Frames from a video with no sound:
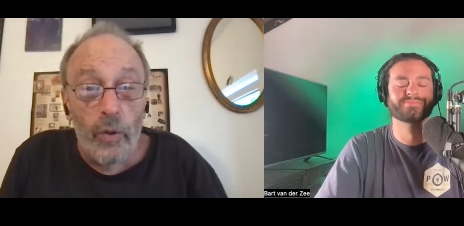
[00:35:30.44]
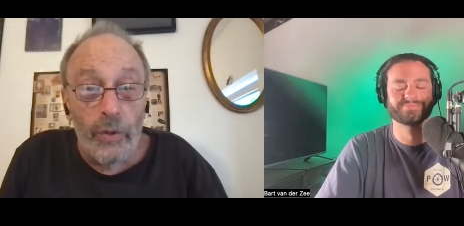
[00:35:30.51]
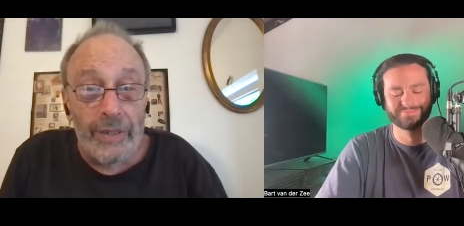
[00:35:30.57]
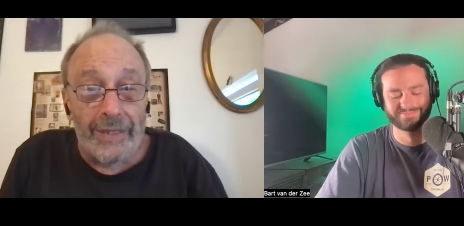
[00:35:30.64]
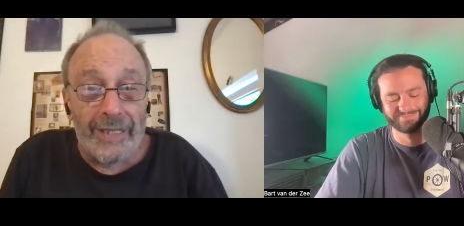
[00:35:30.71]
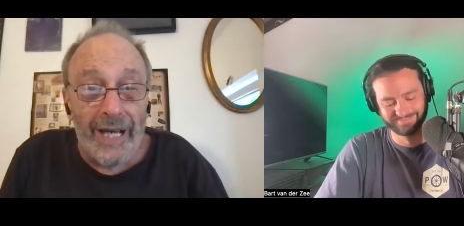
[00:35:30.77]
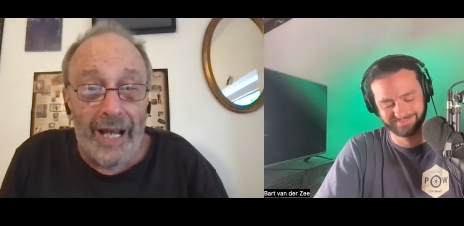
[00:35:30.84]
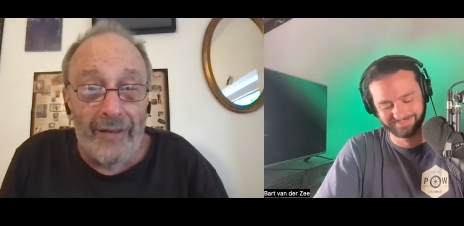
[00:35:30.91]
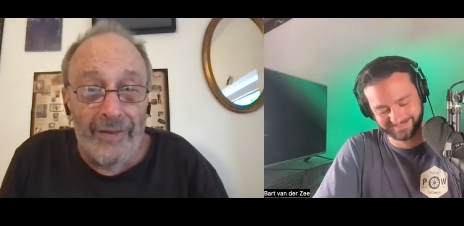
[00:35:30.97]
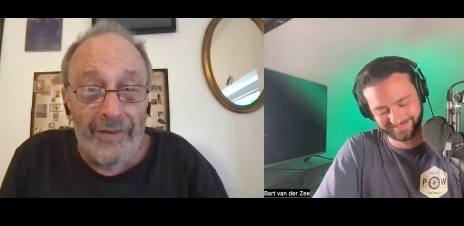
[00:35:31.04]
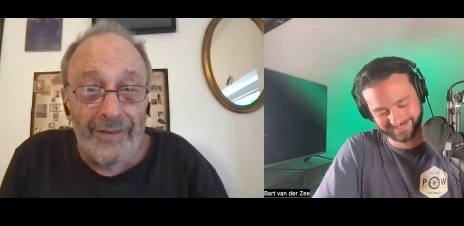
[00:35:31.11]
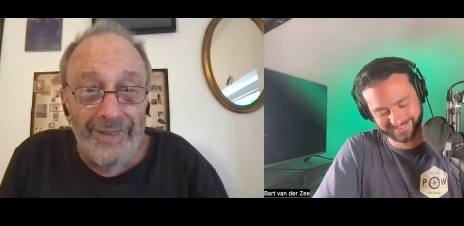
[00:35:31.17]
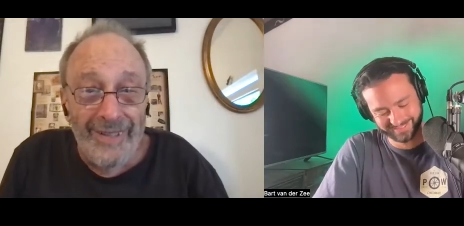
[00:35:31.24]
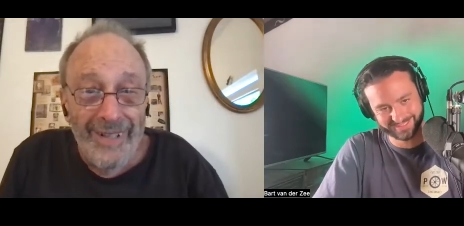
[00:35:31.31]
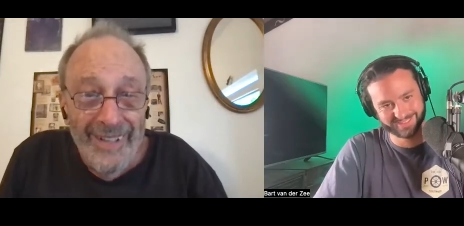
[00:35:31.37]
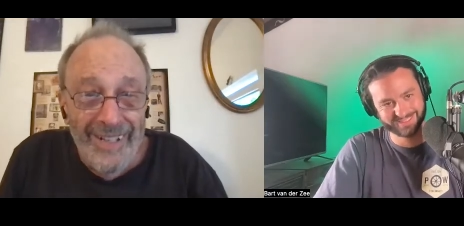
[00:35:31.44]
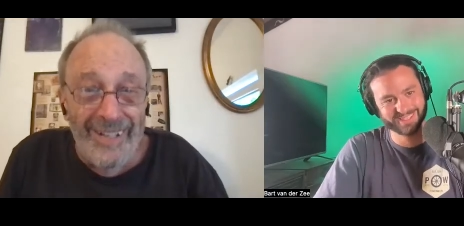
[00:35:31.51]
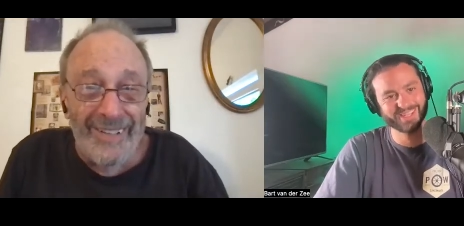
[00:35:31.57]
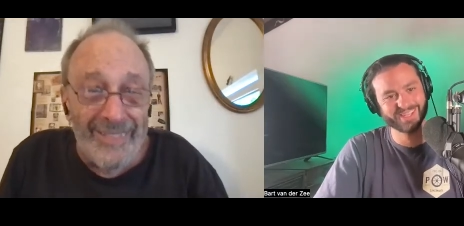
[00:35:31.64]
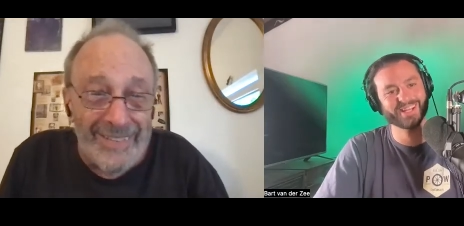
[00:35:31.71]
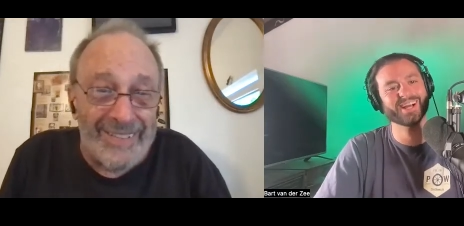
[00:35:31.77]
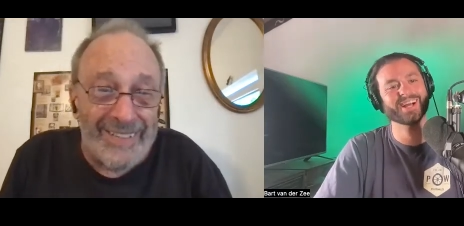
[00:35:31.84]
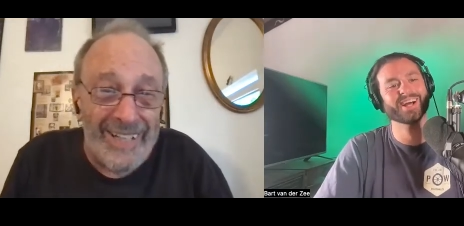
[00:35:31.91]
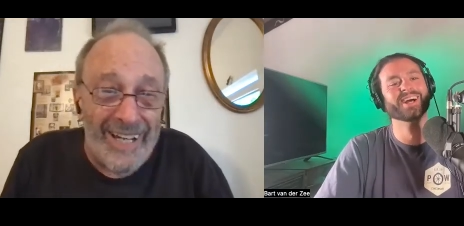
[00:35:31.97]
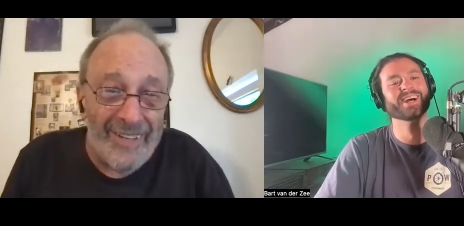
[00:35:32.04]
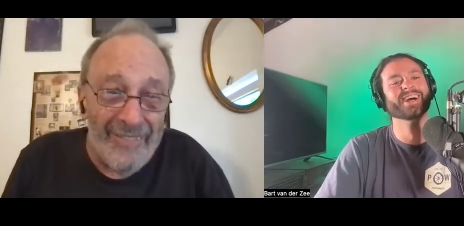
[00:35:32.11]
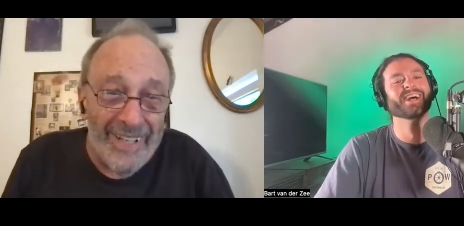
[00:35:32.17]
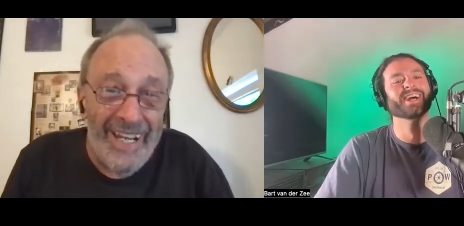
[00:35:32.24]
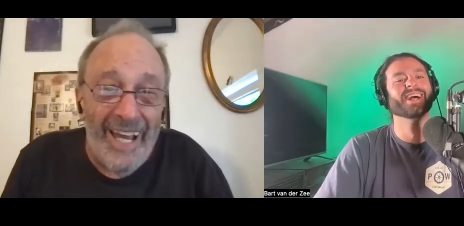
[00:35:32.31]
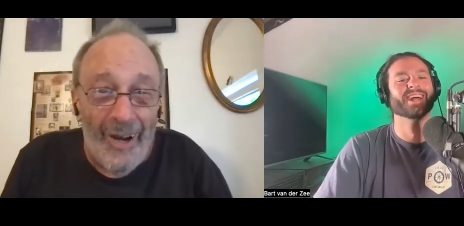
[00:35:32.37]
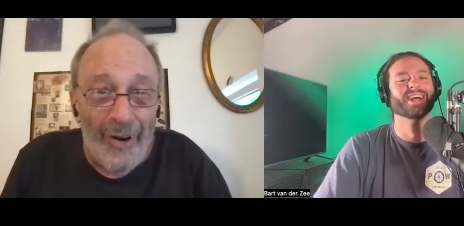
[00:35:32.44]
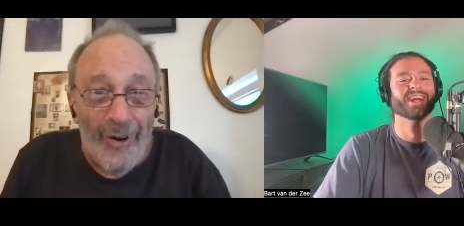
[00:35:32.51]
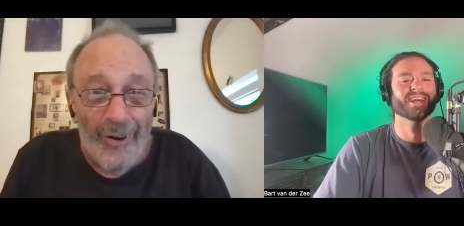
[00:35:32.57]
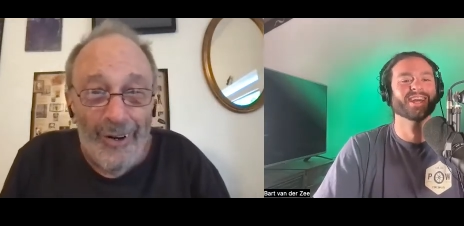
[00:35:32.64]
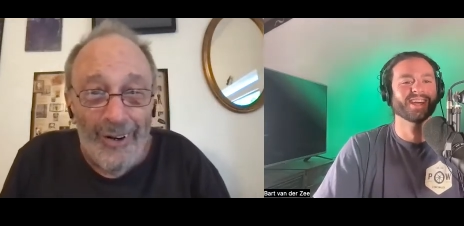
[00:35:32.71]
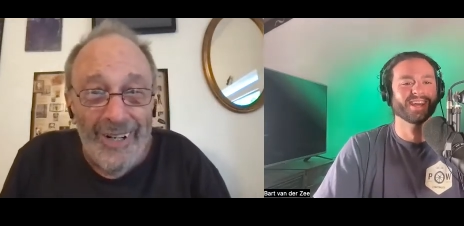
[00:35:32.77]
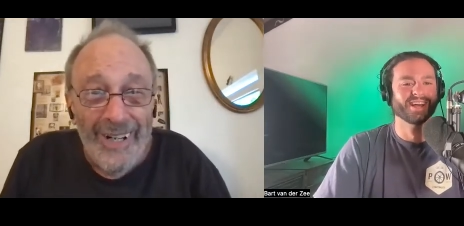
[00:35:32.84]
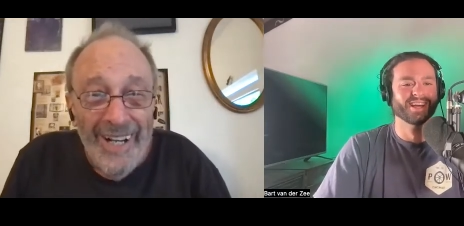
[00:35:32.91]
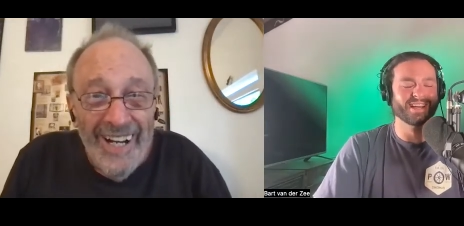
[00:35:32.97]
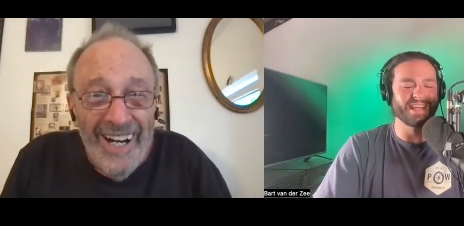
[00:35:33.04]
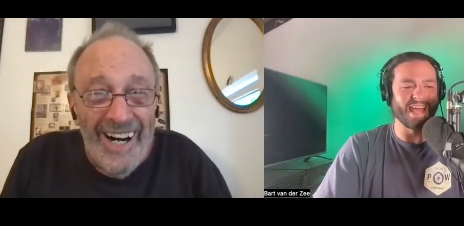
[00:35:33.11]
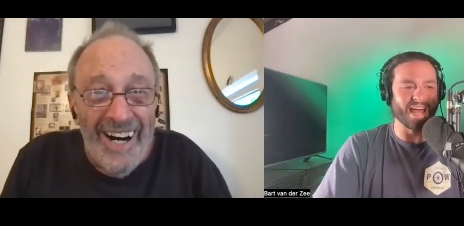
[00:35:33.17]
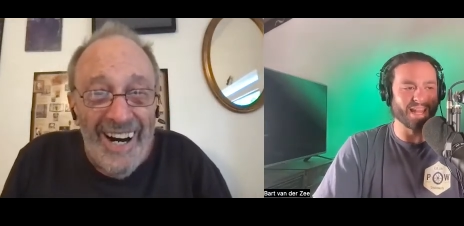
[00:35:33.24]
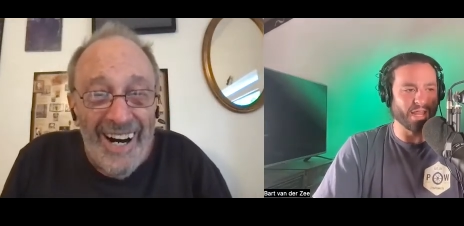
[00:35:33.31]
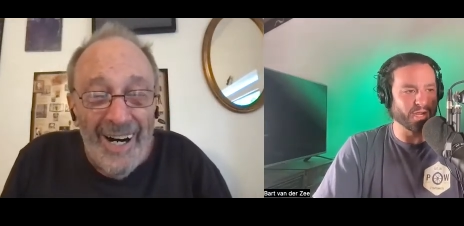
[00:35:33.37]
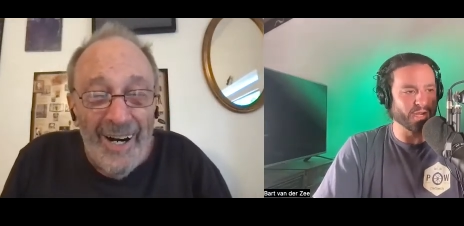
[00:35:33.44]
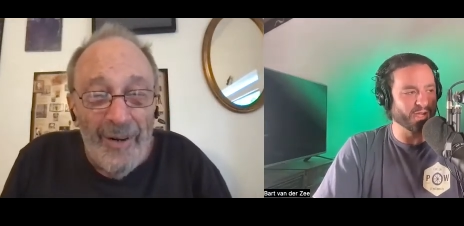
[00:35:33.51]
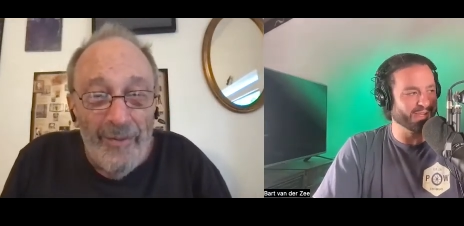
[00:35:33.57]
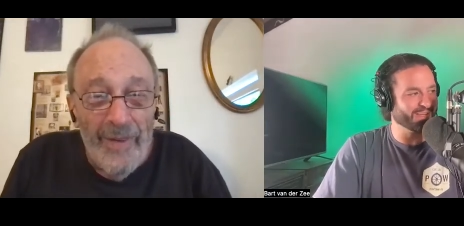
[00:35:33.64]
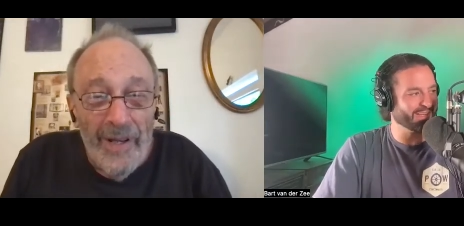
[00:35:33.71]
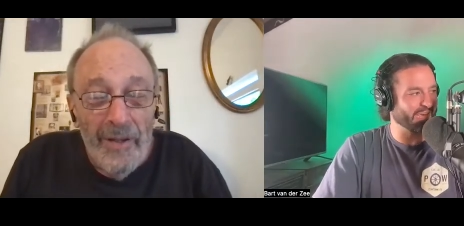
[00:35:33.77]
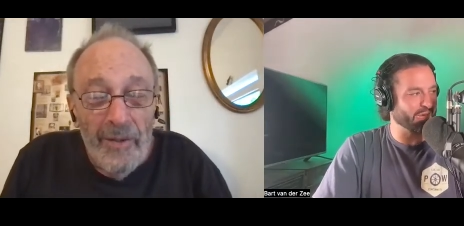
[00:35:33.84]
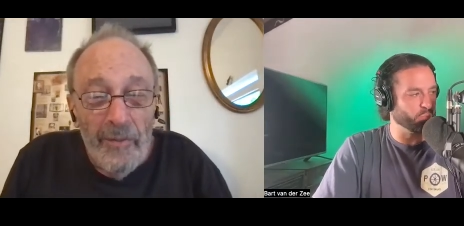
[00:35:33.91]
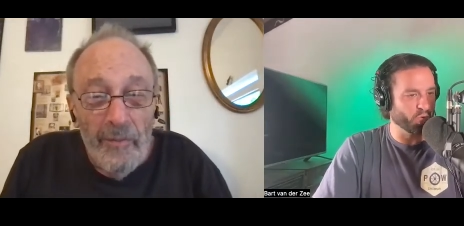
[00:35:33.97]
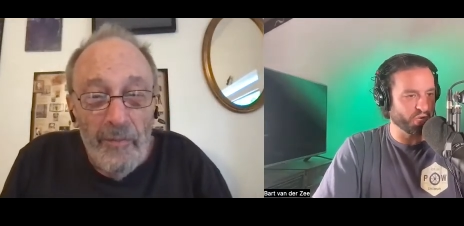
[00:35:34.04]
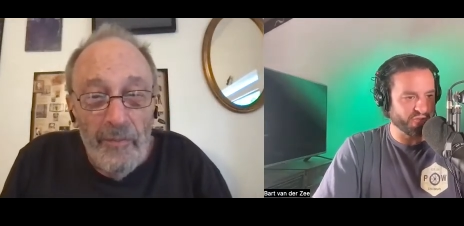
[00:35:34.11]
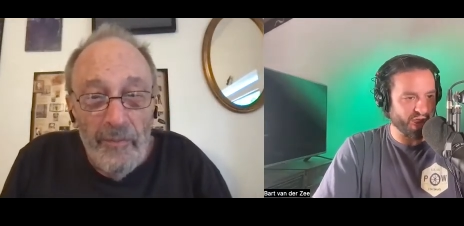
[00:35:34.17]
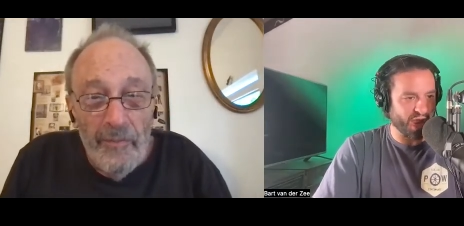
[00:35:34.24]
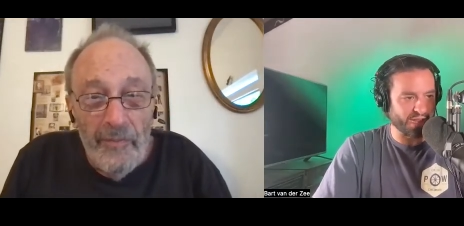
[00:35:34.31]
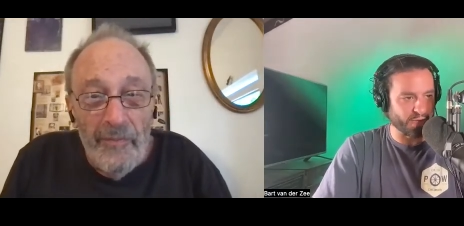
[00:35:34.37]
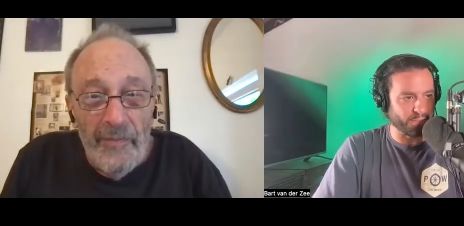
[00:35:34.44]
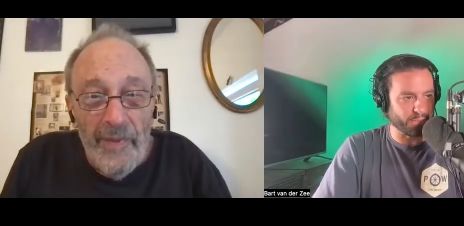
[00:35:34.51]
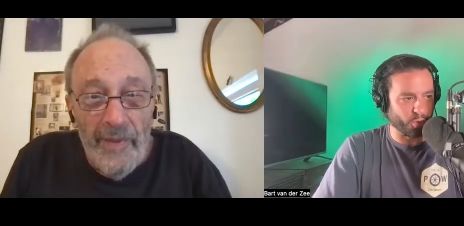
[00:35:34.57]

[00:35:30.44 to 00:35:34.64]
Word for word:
Speaker 1: who was kind of a, was kind of an a hole. Yeah, uh, like a,
Speaker 2: um, like would not like a